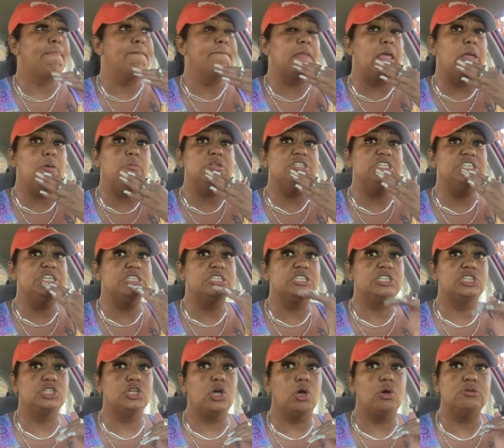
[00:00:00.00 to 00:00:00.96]
It was
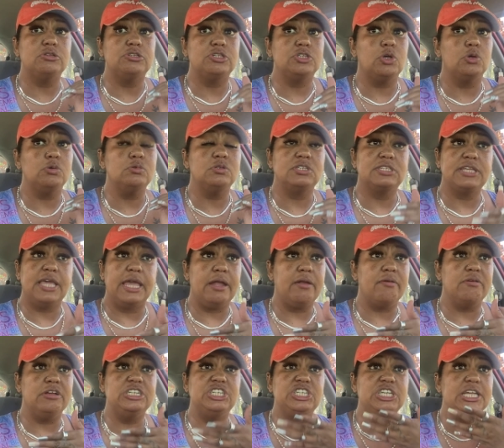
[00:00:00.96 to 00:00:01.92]
just so, so
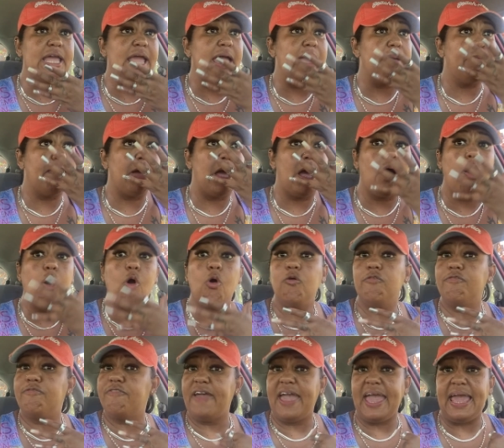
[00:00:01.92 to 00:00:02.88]
scary. She had my
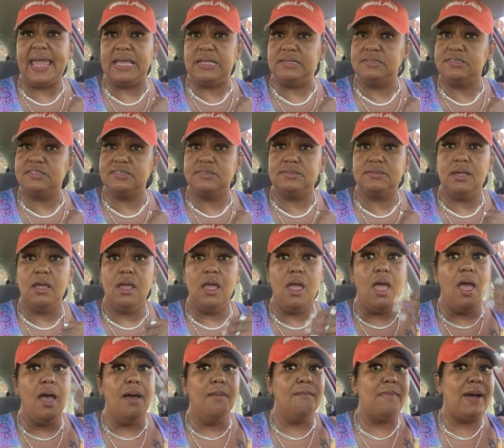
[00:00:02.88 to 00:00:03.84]
whole face.
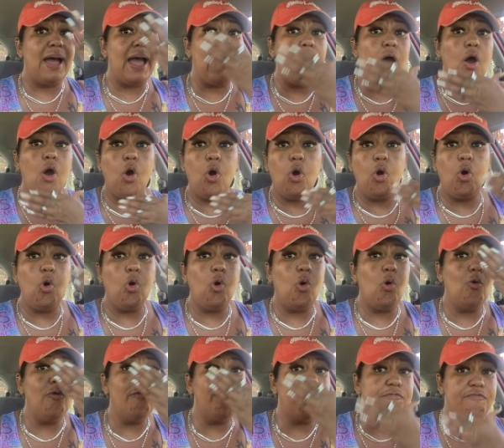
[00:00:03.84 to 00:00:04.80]
My
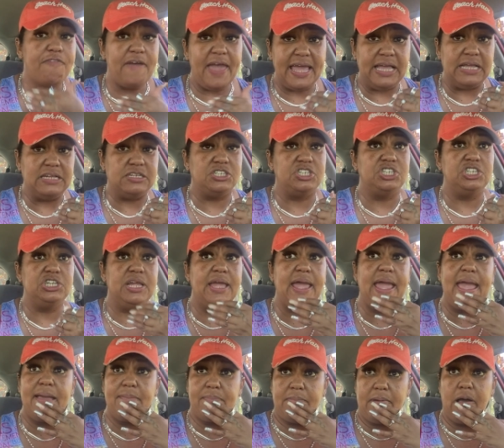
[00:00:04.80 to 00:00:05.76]
whole face. She
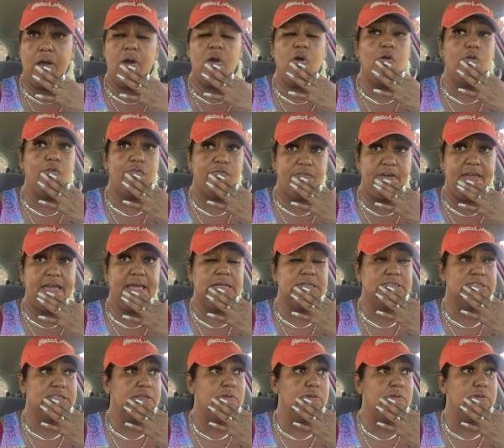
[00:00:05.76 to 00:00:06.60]
had my whole face.